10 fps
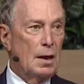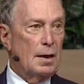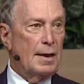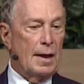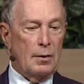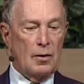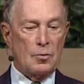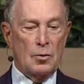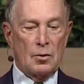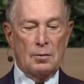Now,
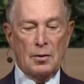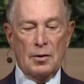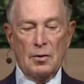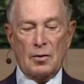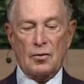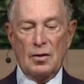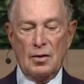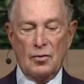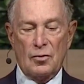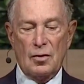as more and more U.S.
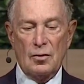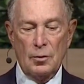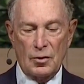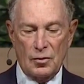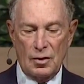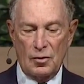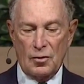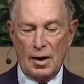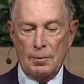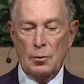cities
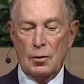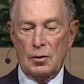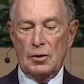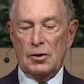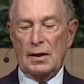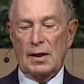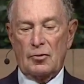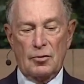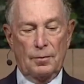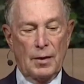take more urgent
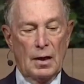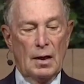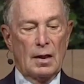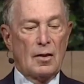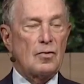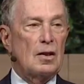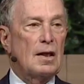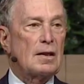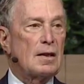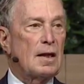action, there's a
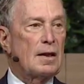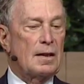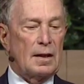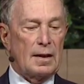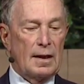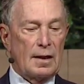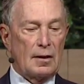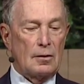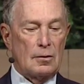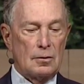lot that I think they
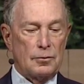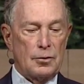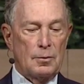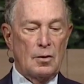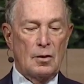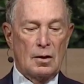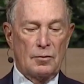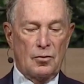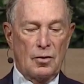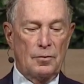can learn from all of
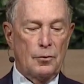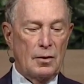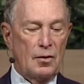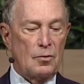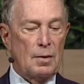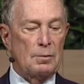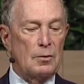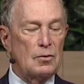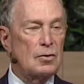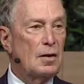C40's
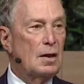members.